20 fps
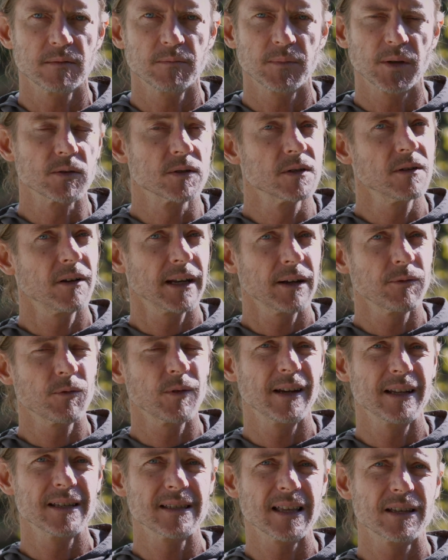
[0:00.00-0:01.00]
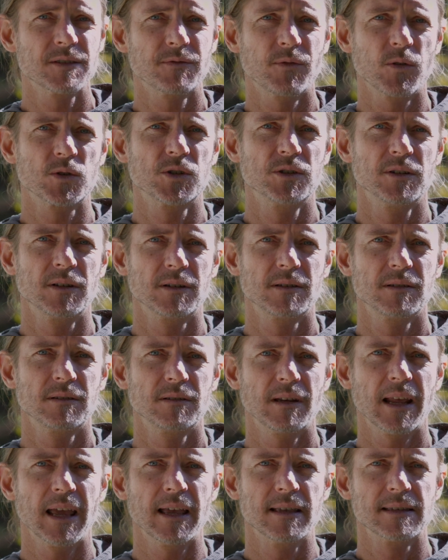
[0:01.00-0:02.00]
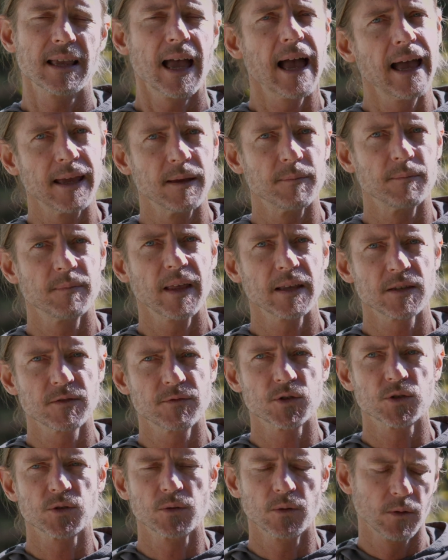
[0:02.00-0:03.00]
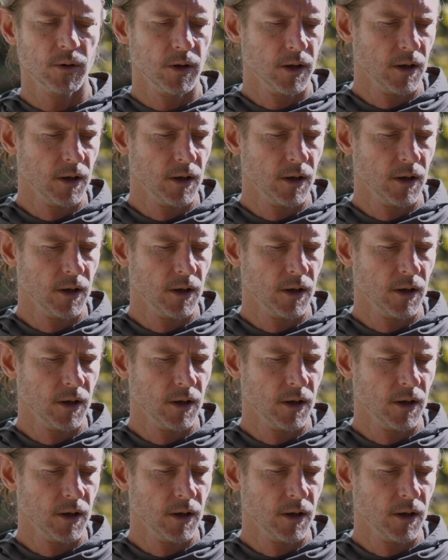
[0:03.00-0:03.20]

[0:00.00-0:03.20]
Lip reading: because not everyone is as fortunate as I am, that's for sure.